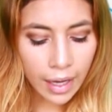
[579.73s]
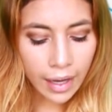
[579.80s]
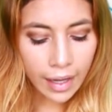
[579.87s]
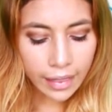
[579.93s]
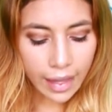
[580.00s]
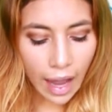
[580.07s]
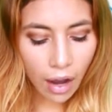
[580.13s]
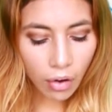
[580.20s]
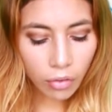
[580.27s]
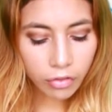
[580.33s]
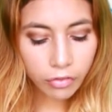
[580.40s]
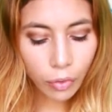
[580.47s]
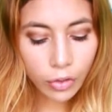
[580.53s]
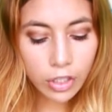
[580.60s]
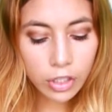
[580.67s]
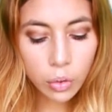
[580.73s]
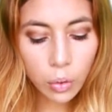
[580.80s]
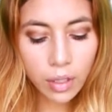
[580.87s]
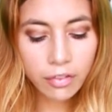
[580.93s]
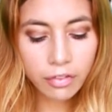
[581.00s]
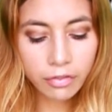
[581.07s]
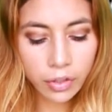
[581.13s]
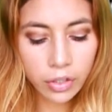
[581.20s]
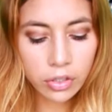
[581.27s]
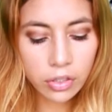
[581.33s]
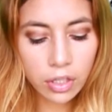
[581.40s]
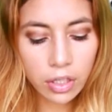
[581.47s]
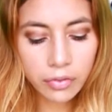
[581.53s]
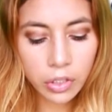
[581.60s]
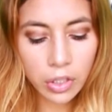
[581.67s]
Now, for the
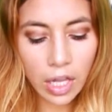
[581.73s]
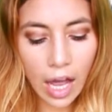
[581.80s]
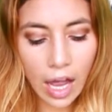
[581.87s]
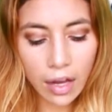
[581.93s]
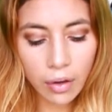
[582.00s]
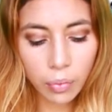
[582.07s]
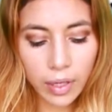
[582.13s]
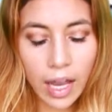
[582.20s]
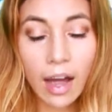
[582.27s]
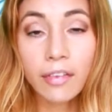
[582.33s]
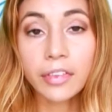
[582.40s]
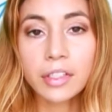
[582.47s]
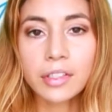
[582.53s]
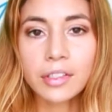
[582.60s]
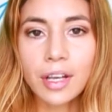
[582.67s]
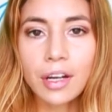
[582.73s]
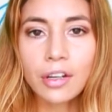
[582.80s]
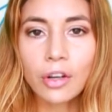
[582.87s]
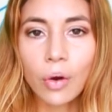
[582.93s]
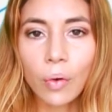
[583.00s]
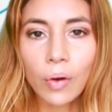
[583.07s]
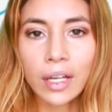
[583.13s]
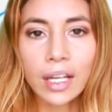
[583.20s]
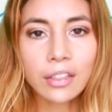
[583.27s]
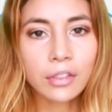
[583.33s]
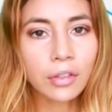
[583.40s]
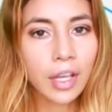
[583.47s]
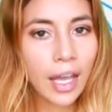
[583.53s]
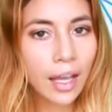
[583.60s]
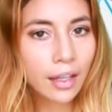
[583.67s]
21st of July, we have the Sun going into
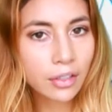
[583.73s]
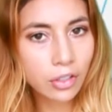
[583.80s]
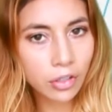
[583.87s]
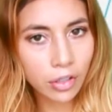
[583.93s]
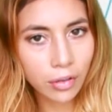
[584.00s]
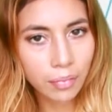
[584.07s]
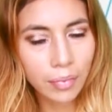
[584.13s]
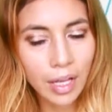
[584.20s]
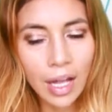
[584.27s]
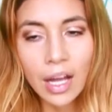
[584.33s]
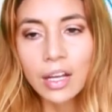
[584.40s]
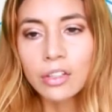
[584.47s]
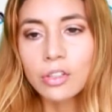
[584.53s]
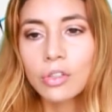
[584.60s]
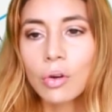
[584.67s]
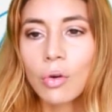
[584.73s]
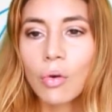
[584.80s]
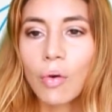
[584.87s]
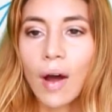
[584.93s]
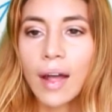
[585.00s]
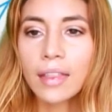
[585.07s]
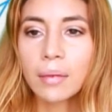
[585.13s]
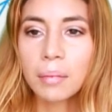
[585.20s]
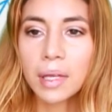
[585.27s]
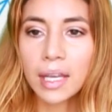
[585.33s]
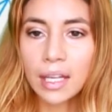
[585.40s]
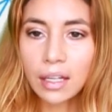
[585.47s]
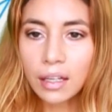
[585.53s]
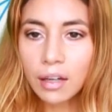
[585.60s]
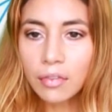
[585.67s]
Cancer. So at the
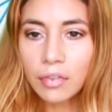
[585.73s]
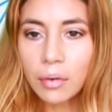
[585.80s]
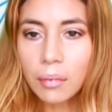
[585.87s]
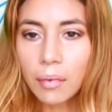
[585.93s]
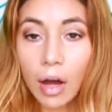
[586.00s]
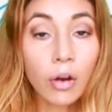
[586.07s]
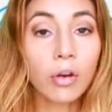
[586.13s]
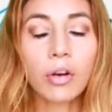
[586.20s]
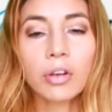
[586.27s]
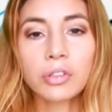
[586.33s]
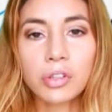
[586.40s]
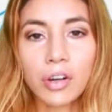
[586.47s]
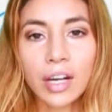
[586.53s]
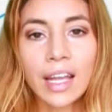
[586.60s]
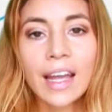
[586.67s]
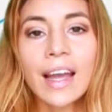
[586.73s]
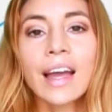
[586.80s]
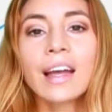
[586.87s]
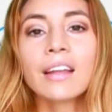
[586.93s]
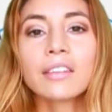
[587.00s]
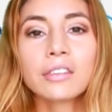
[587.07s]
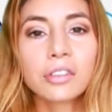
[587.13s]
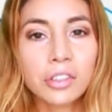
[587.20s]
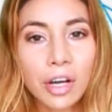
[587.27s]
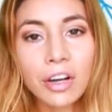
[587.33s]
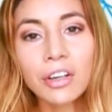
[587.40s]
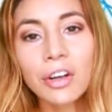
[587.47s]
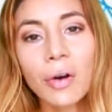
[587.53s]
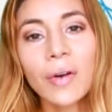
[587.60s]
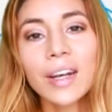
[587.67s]
beginning of the... Oh, no, sorry.
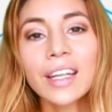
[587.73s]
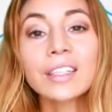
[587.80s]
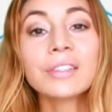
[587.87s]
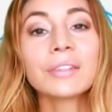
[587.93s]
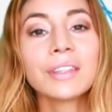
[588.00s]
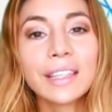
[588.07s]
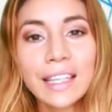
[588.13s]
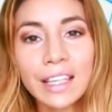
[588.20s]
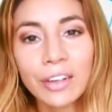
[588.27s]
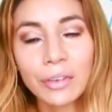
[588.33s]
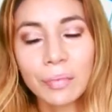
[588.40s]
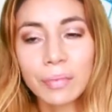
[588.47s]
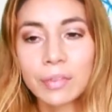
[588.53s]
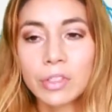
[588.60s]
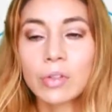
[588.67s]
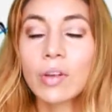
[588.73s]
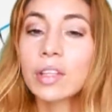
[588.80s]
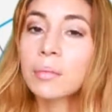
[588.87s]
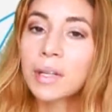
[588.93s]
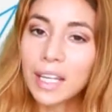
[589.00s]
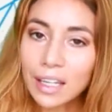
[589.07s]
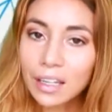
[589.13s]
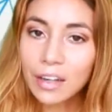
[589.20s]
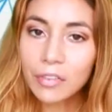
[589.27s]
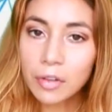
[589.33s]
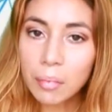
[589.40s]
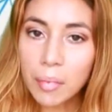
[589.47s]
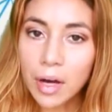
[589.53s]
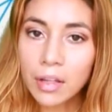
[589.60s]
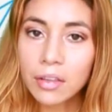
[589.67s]
Sun going into Leo. So at the beginning of the
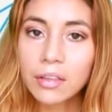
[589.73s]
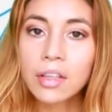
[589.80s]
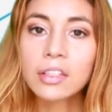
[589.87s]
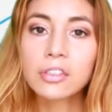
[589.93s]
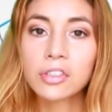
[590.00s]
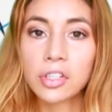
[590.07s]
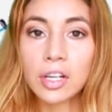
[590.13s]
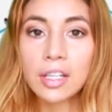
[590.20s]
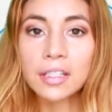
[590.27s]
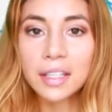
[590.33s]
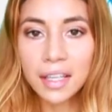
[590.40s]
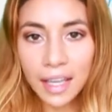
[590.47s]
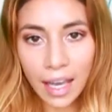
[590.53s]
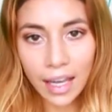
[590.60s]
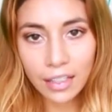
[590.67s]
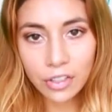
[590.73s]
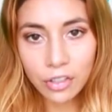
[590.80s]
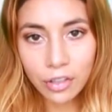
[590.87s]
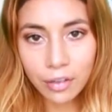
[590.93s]
month, Sun is in Cancer.